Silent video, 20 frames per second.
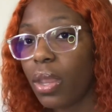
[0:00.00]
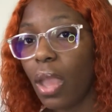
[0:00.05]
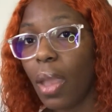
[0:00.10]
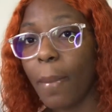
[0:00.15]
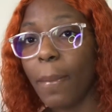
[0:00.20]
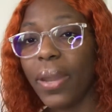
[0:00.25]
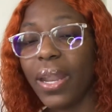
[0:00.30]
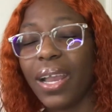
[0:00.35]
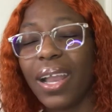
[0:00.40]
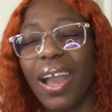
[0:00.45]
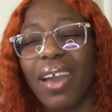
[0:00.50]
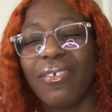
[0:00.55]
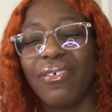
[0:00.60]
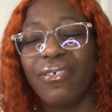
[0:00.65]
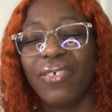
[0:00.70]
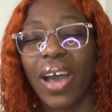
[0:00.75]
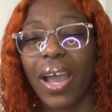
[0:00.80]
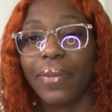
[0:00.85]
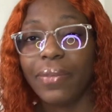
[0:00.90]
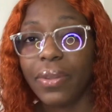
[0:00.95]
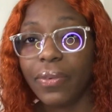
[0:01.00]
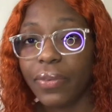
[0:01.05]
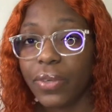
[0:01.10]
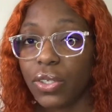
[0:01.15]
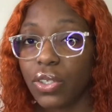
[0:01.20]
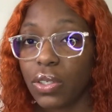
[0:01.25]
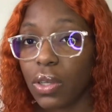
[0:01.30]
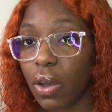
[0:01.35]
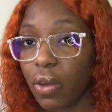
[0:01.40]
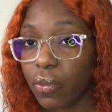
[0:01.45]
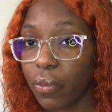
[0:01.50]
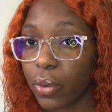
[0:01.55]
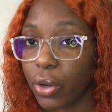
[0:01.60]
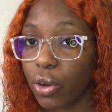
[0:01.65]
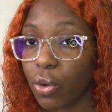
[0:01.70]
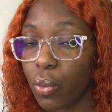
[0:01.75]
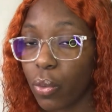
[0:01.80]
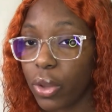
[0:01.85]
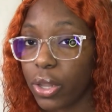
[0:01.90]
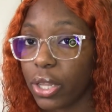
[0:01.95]
But I got 5 different software
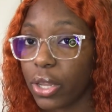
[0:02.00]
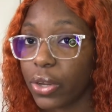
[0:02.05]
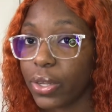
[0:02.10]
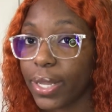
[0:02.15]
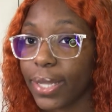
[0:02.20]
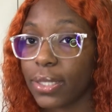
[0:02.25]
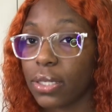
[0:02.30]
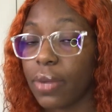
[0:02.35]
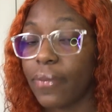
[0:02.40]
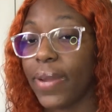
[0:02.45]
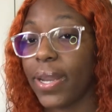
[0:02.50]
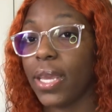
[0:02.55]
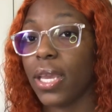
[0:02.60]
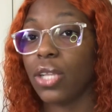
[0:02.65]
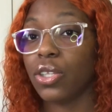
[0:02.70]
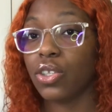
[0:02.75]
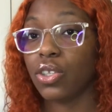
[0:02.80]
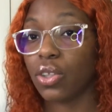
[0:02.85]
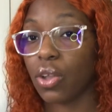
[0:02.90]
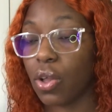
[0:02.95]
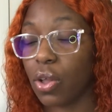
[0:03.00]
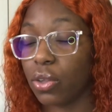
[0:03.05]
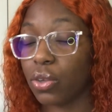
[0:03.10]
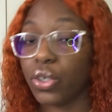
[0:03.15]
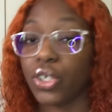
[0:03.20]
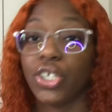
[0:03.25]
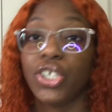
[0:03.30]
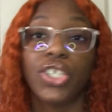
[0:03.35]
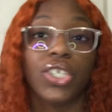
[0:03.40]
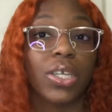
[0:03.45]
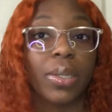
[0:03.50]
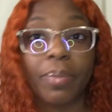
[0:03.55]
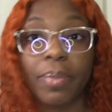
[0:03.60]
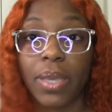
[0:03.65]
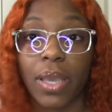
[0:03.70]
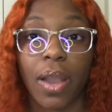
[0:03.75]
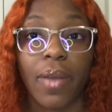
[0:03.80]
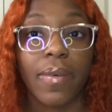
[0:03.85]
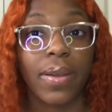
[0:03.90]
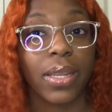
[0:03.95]
on there that's already installed, or should be
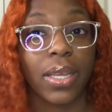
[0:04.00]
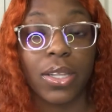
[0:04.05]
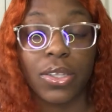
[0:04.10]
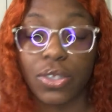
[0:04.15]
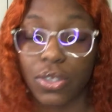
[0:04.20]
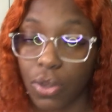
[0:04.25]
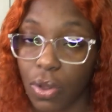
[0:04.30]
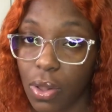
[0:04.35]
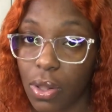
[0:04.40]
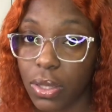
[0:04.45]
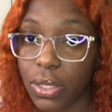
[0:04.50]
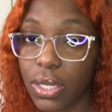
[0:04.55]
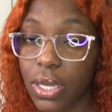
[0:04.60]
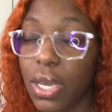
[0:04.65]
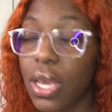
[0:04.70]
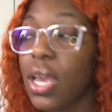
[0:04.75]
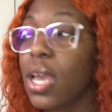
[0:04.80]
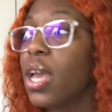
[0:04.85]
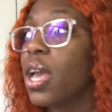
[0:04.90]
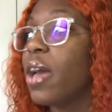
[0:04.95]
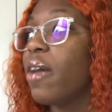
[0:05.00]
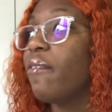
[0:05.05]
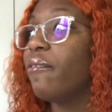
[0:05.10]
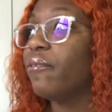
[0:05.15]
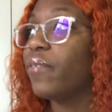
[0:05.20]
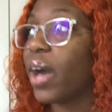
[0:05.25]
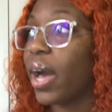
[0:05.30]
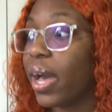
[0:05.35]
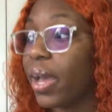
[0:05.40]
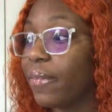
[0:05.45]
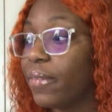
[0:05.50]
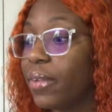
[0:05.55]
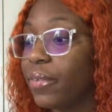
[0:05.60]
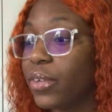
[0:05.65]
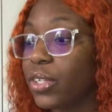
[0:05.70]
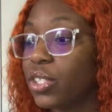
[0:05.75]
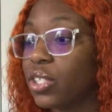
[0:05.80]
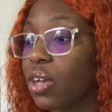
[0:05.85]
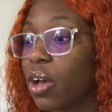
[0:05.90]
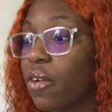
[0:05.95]
already installed. 5 different
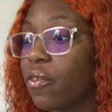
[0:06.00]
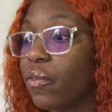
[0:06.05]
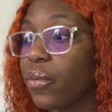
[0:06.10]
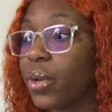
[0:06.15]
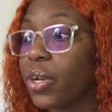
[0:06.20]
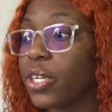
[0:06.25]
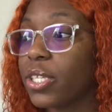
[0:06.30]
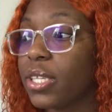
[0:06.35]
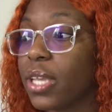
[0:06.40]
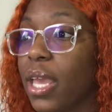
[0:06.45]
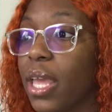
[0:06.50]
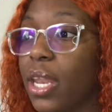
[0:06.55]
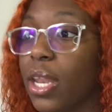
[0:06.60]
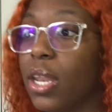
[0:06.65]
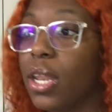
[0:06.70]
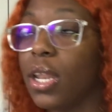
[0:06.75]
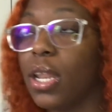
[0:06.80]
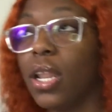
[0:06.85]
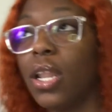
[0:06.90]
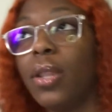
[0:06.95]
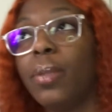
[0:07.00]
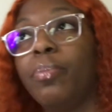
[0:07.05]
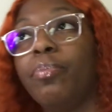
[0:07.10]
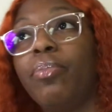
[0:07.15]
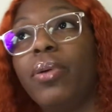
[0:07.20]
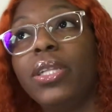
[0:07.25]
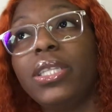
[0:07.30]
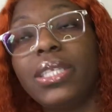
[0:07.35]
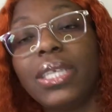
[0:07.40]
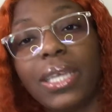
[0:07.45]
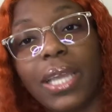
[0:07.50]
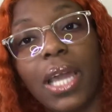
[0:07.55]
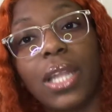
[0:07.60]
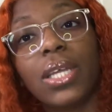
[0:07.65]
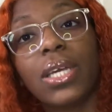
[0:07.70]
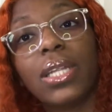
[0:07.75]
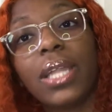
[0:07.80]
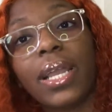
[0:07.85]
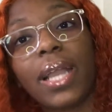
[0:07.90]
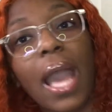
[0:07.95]
softwares, and put together,
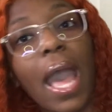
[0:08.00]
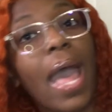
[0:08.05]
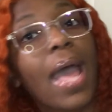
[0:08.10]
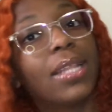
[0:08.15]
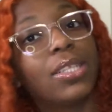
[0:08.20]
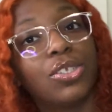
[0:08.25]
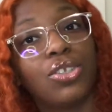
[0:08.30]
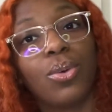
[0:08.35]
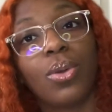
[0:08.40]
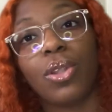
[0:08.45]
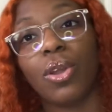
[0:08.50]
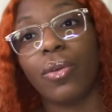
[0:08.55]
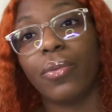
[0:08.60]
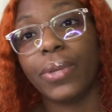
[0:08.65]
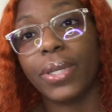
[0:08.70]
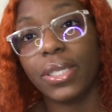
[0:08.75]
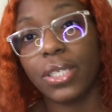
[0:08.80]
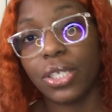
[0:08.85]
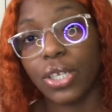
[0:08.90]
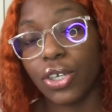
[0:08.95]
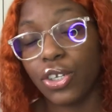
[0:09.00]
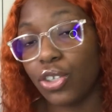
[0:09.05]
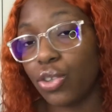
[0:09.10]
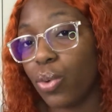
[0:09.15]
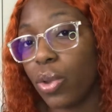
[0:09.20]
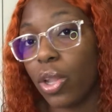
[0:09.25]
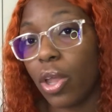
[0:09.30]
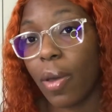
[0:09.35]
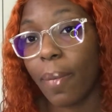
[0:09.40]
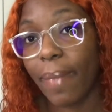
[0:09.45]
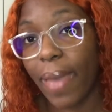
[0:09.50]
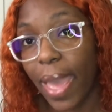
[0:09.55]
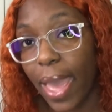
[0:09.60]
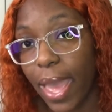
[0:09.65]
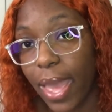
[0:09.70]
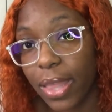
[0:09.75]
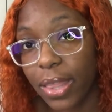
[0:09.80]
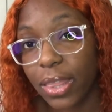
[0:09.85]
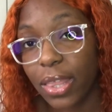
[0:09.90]
like I had to do a little research, do a little math,